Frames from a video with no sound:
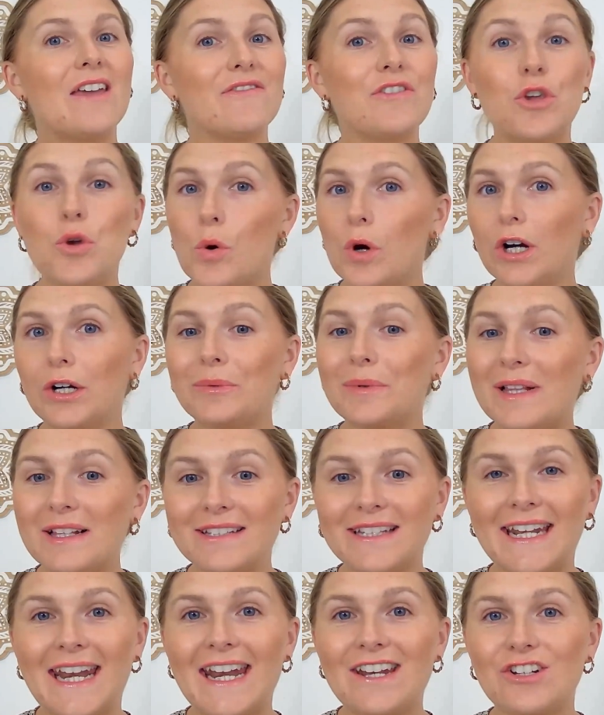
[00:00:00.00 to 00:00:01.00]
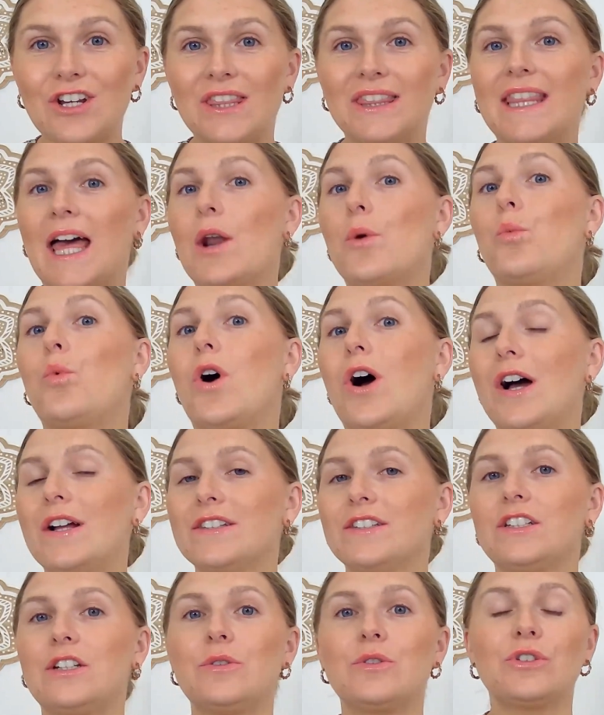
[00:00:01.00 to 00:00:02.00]
you are a real estate agent that
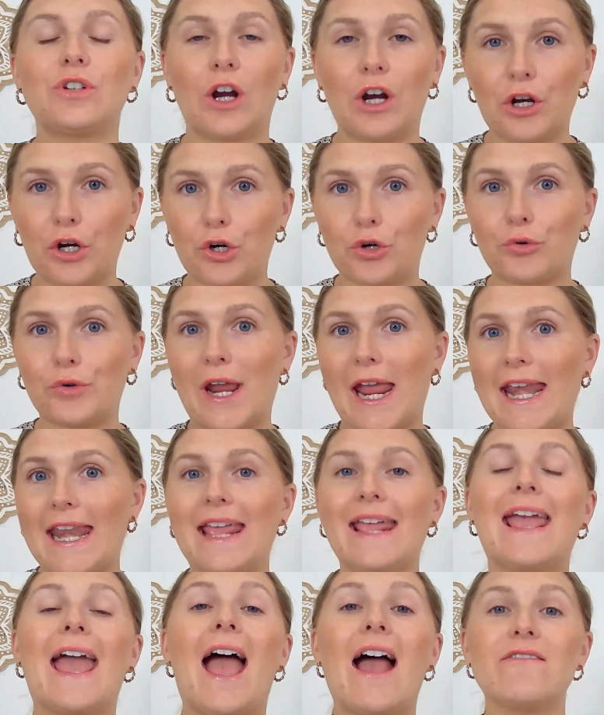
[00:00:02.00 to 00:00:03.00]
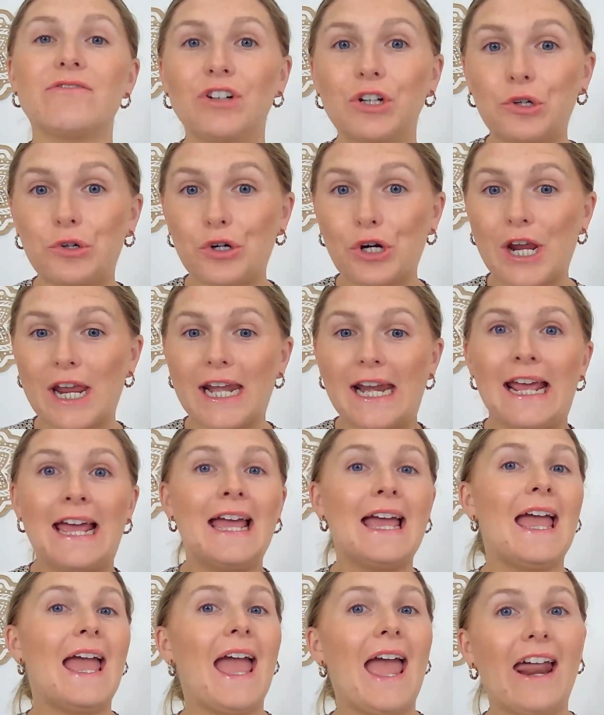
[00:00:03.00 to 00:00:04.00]
wants to start creating evergreen
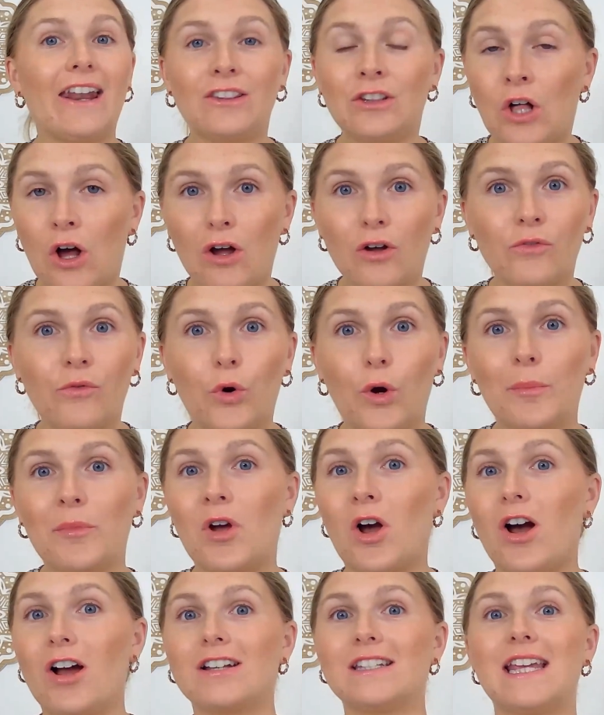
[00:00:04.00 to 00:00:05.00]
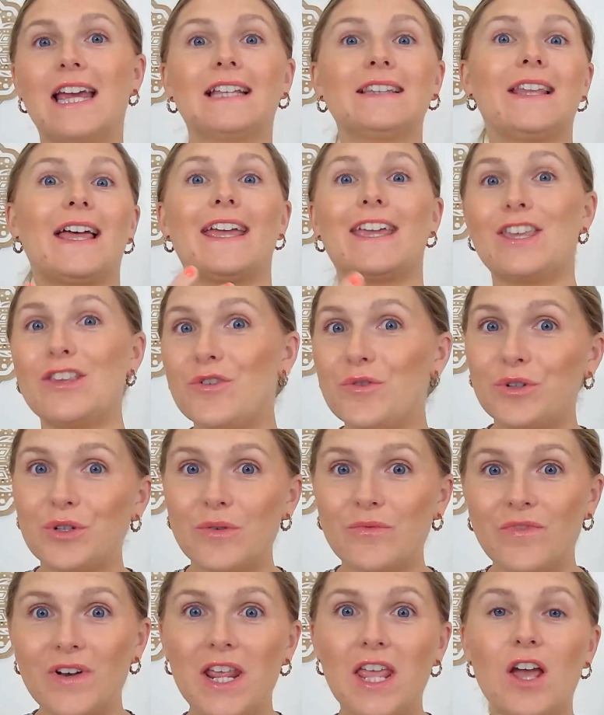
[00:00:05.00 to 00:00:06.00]
and long form content like YouTube
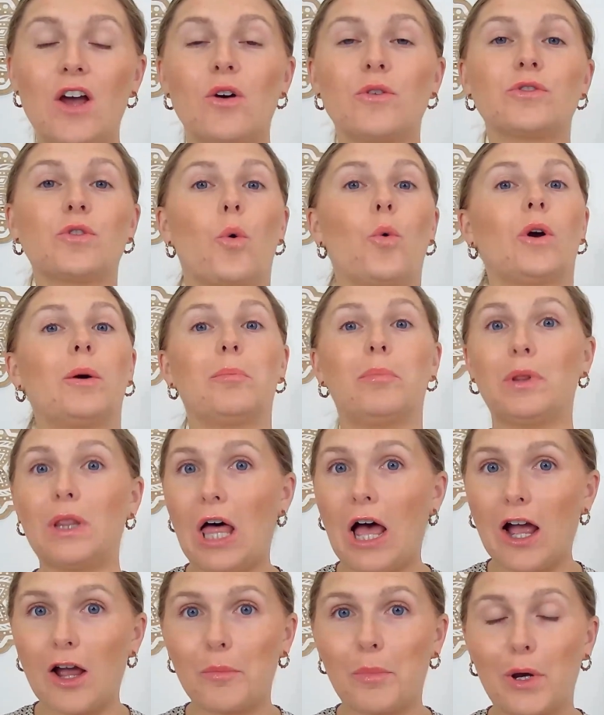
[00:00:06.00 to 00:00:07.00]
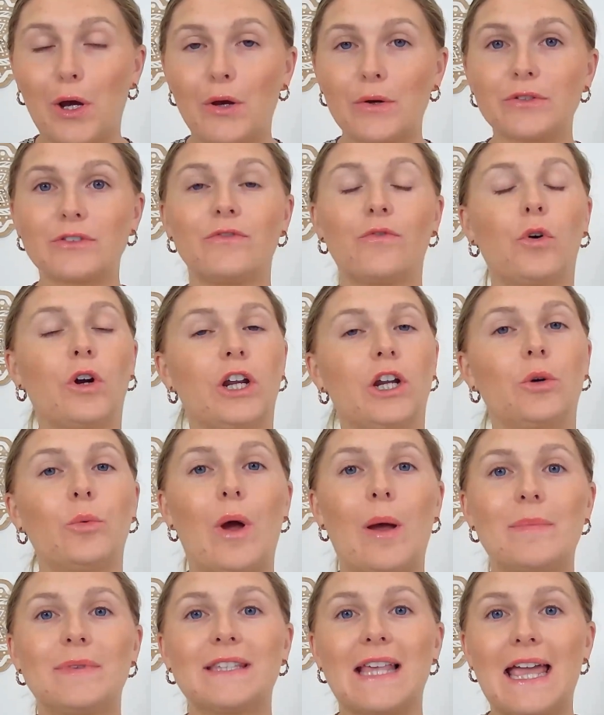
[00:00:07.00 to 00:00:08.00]
videos or blog posts for your
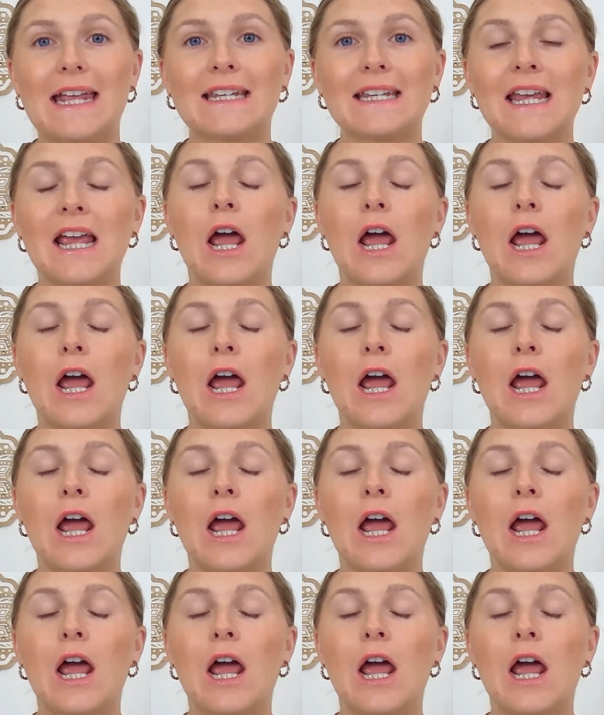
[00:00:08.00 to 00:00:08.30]
website,